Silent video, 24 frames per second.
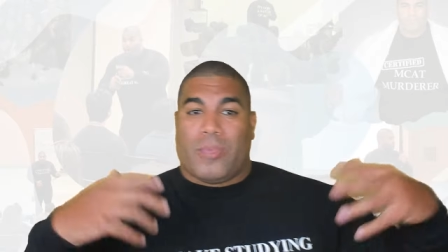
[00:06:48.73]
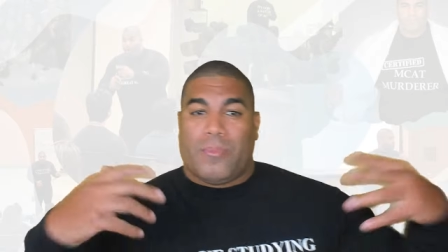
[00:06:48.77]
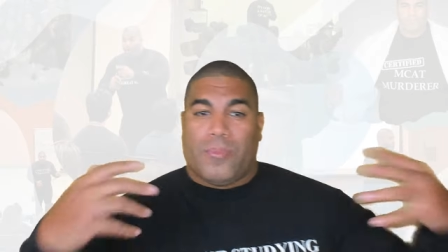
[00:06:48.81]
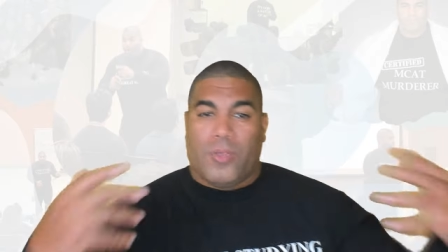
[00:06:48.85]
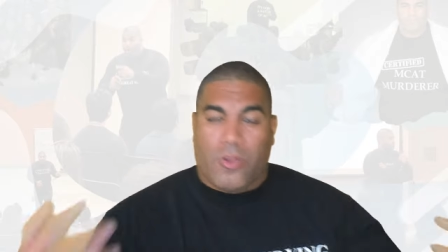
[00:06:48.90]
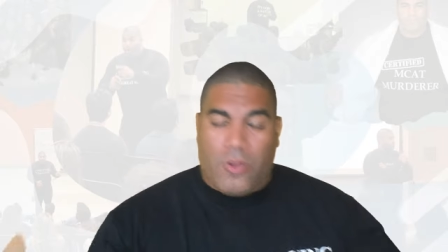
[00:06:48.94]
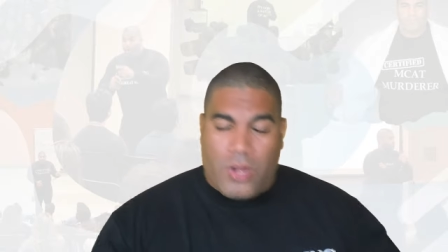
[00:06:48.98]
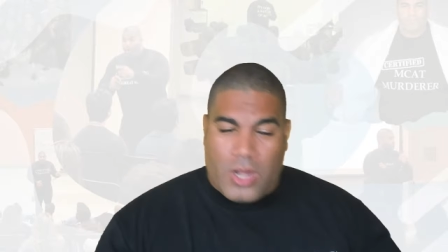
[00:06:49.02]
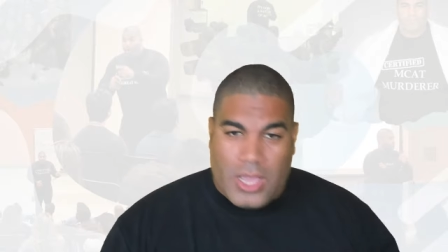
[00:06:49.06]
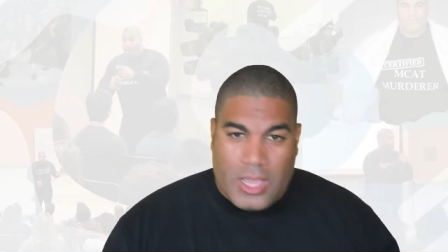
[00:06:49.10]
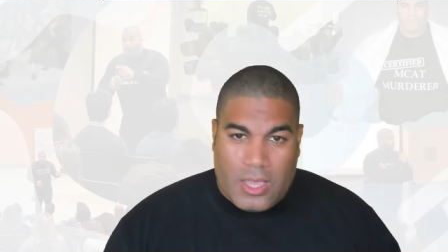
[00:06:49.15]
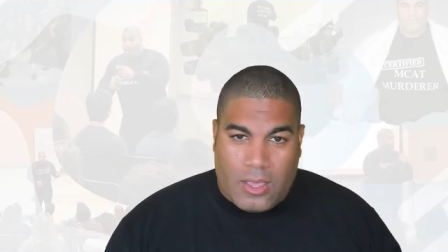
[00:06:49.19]

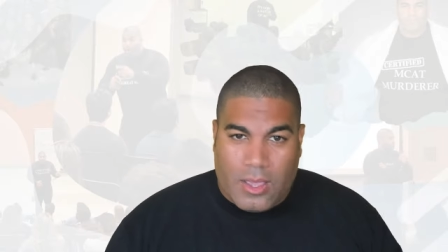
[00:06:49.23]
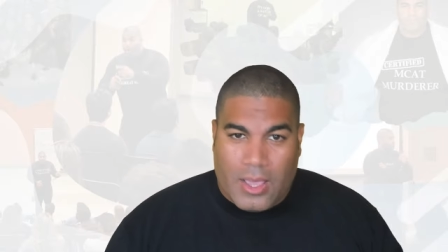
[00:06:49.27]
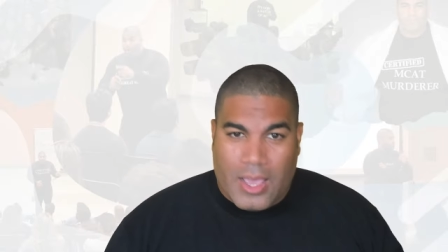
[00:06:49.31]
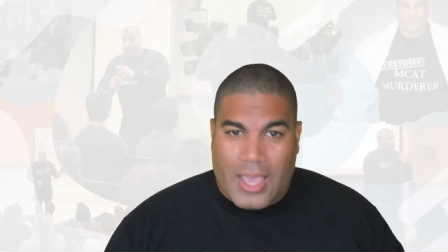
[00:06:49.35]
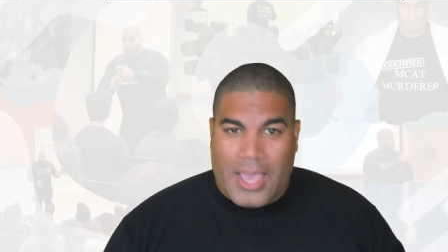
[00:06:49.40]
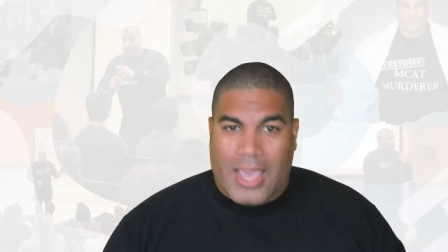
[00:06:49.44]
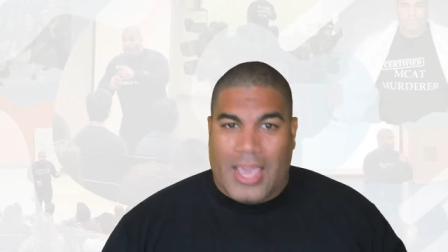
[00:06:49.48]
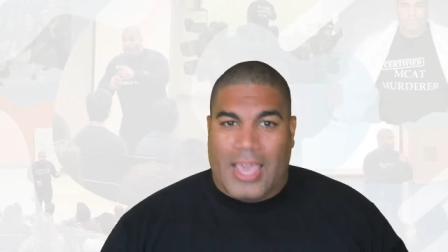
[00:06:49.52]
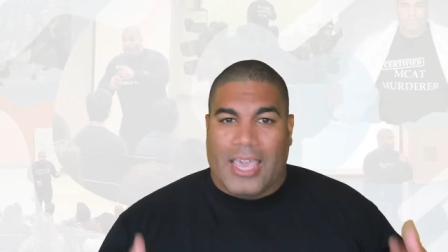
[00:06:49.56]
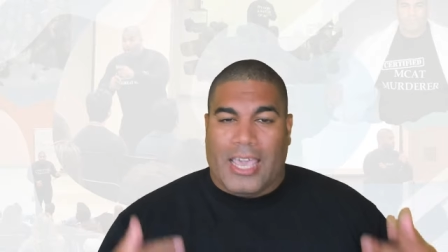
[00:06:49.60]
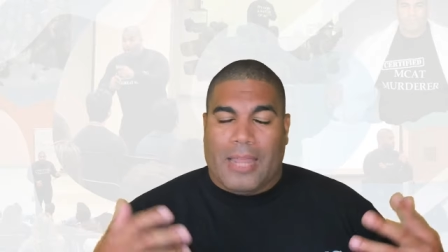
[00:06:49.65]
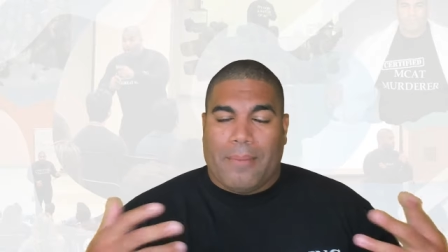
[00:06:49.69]
community
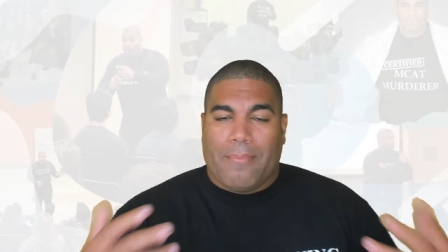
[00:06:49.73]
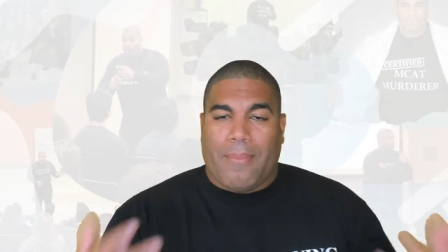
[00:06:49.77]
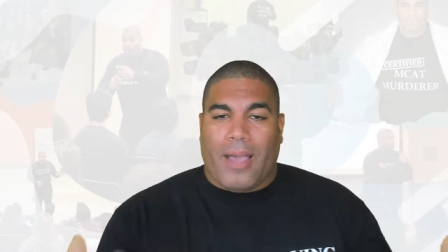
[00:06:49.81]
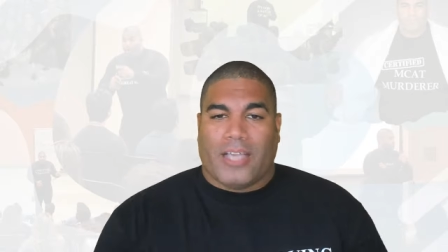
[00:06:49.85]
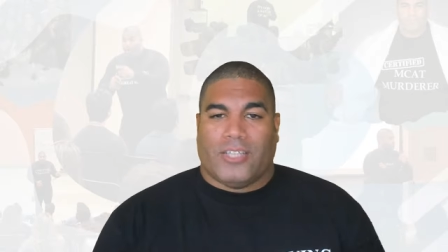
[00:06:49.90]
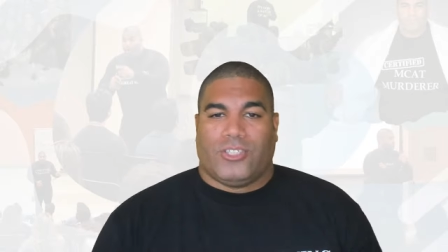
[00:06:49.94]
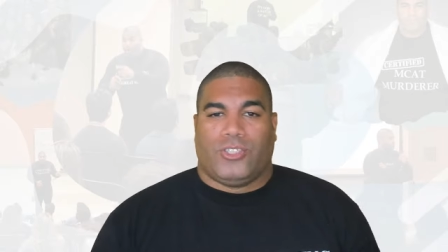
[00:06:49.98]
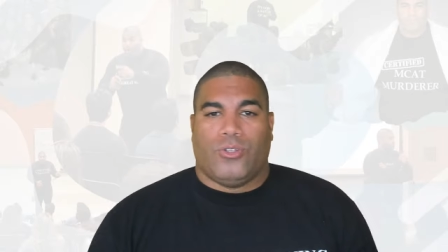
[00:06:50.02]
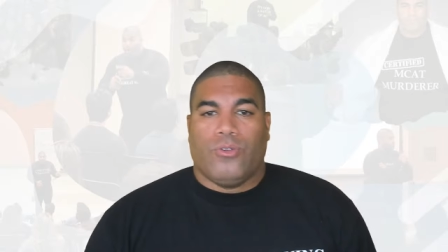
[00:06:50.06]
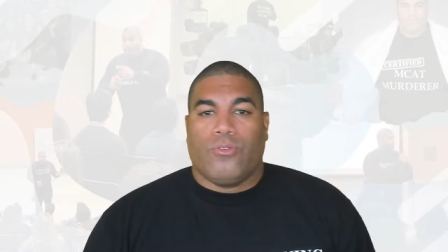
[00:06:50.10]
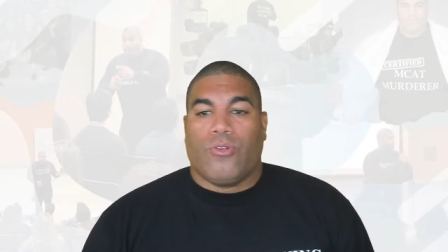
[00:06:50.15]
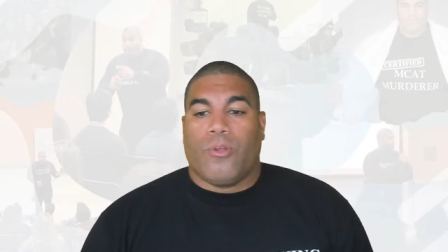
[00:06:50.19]
in my
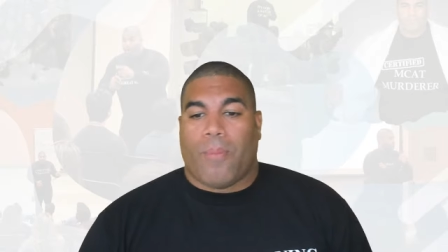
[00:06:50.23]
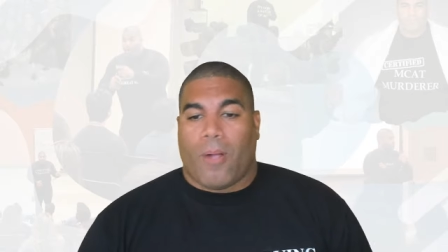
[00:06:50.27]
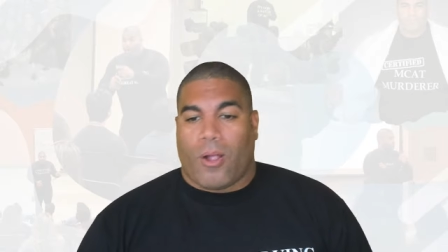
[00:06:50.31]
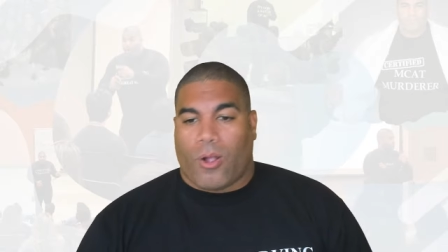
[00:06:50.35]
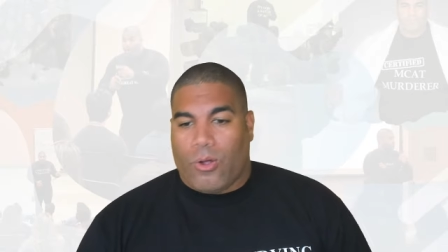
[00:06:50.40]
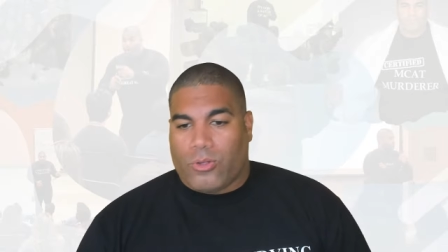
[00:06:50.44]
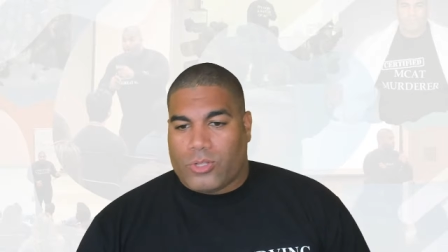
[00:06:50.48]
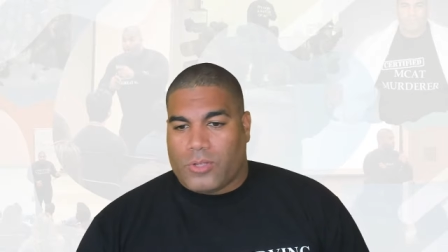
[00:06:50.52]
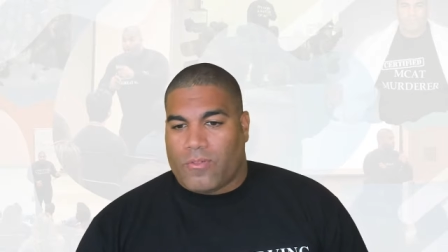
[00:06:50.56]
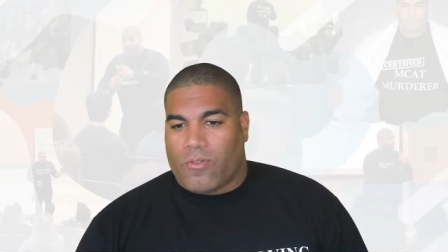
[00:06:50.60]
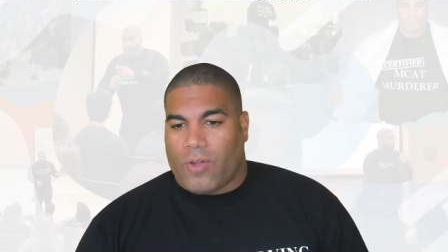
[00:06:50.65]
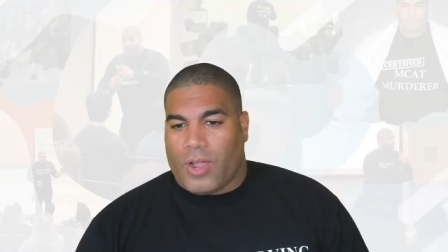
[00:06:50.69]
student group, our
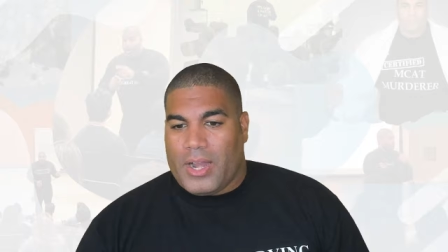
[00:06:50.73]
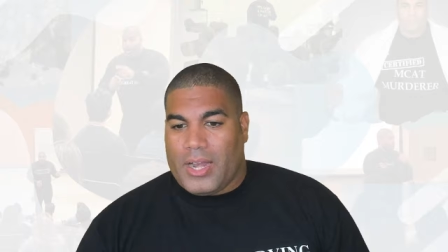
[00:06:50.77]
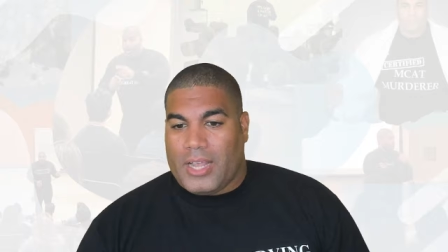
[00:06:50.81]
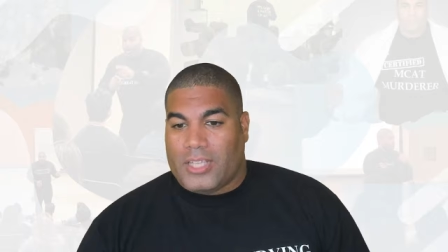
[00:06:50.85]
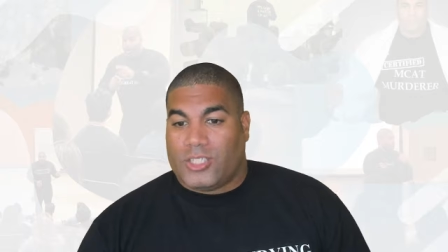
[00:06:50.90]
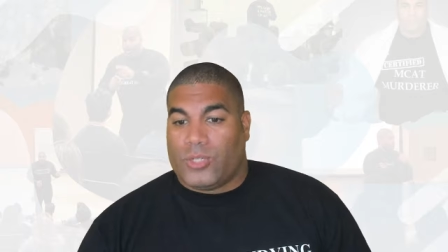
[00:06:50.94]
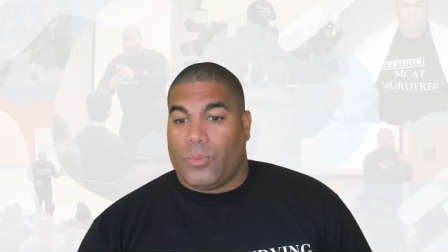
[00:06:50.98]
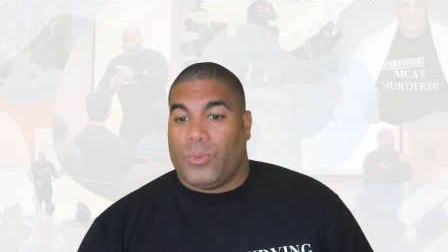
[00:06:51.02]
cult of greatness.